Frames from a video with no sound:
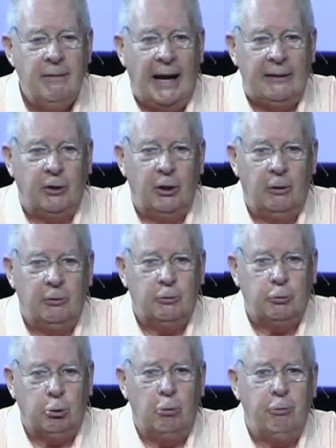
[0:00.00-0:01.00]
that the
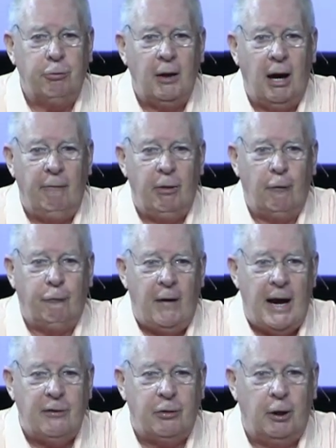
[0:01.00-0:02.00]
truth of their
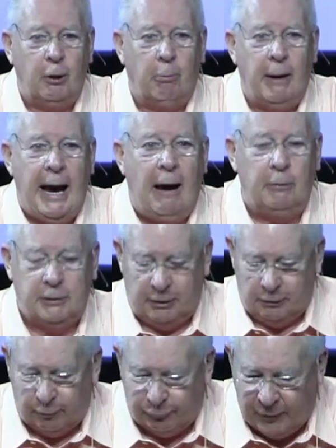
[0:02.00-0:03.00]
faith and the reality
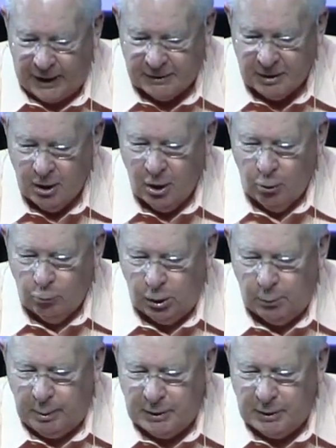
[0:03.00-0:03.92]
of their faith would